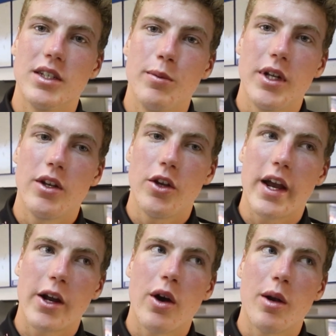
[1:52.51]
I mean,
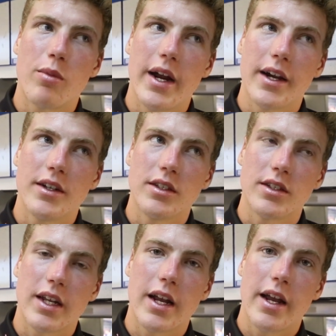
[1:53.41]
I go out and
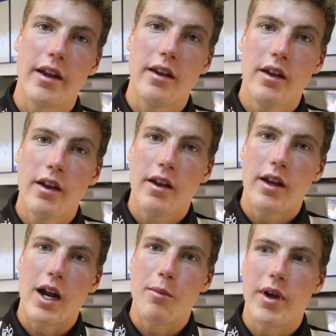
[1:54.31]
practice and
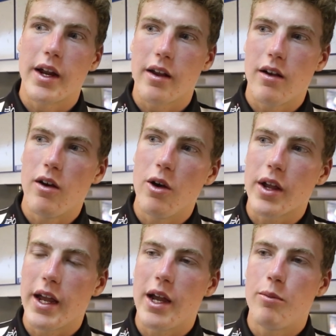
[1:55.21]
I'm like, oh,
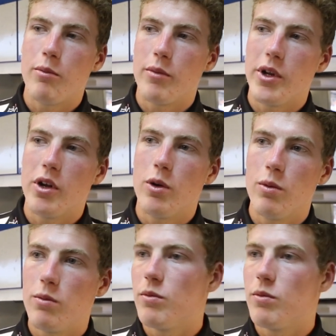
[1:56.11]
okay, I'm, you know,